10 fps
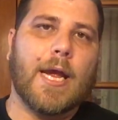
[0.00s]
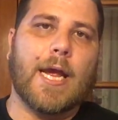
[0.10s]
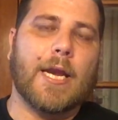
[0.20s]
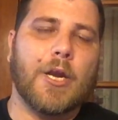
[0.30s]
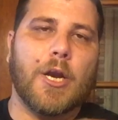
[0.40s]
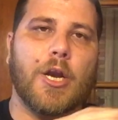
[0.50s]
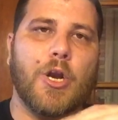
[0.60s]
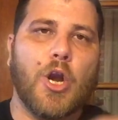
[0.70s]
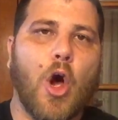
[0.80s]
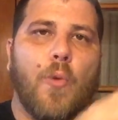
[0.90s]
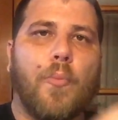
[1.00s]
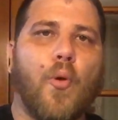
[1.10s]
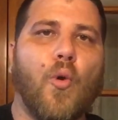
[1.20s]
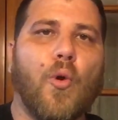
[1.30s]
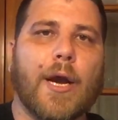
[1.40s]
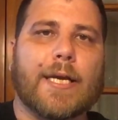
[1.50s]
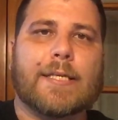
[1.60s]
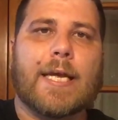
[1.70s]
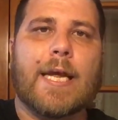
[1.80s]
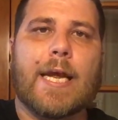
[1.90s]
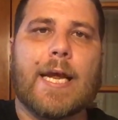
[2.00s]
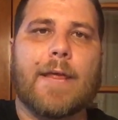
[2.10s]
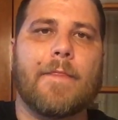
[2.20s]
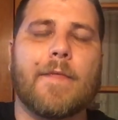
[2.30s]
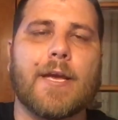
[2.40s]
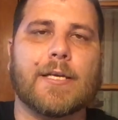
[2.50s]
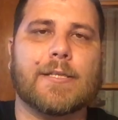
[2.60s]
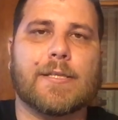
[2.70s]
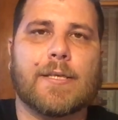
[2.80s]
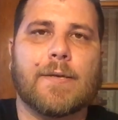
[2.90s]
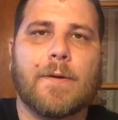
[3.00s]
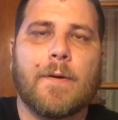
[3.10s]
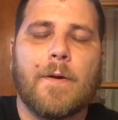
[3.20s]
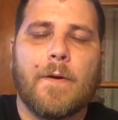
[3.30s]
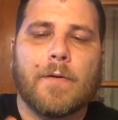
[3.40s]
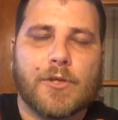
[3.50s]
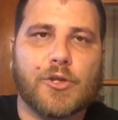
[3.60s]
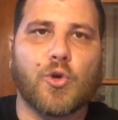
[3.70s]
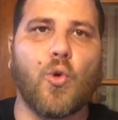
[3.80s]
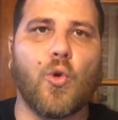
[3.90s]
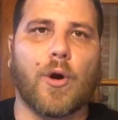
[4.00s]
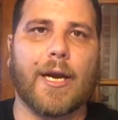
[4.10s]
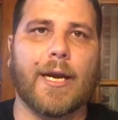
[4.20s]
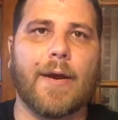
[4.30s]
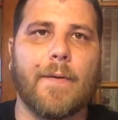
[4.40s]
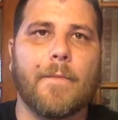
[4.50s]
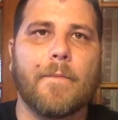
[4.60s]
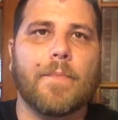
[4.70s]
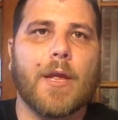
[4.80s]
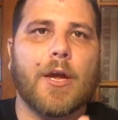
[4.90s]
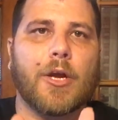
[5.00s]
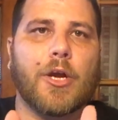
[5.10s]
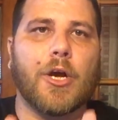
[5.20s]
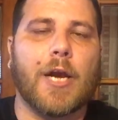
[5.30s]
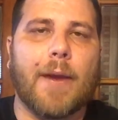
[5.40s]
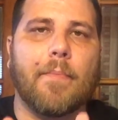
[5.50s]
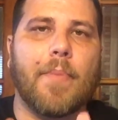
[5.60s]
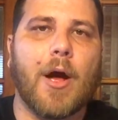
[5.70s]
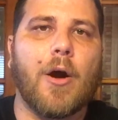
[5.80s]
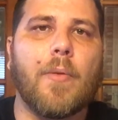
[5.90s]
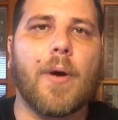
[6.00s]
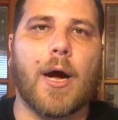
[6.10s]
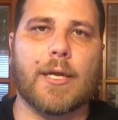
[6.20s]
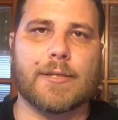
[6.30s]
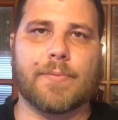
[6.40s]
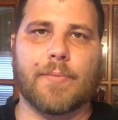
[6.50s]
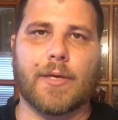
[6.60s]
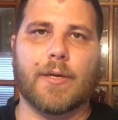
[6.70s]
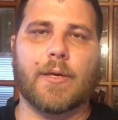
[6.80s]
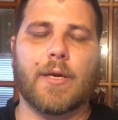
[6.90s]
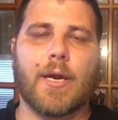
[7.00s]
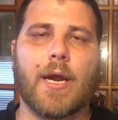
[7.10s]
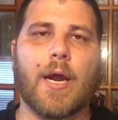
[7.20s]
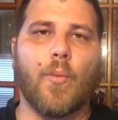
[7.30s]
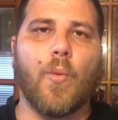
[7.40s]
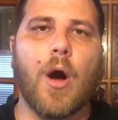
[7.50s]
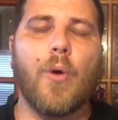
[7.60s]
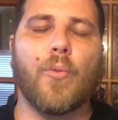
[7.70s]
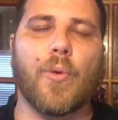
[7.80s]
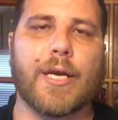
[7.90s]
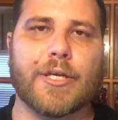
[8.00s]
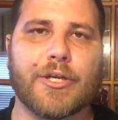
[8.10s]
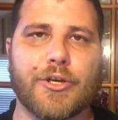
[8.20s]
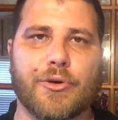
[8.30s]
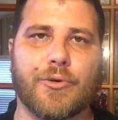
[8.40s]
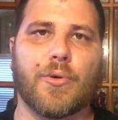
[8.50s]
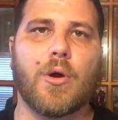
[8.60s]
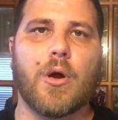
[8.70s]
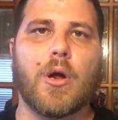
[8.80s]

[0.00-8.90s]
at no point in this story could a bail bondsman and what we do